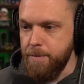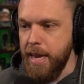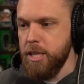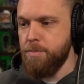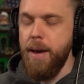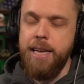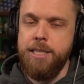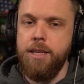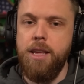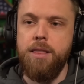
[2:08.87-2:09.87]
It's
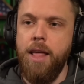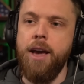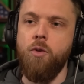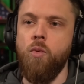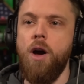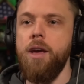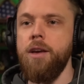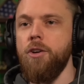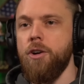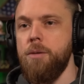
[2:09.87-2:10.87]
basically like running
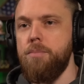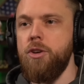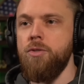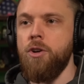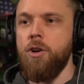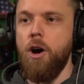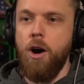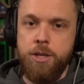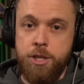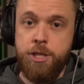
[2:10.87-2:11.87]
your computer
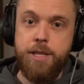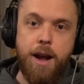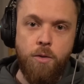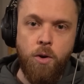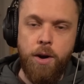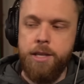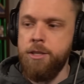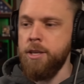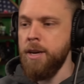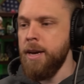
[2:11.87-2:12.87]
on steroids,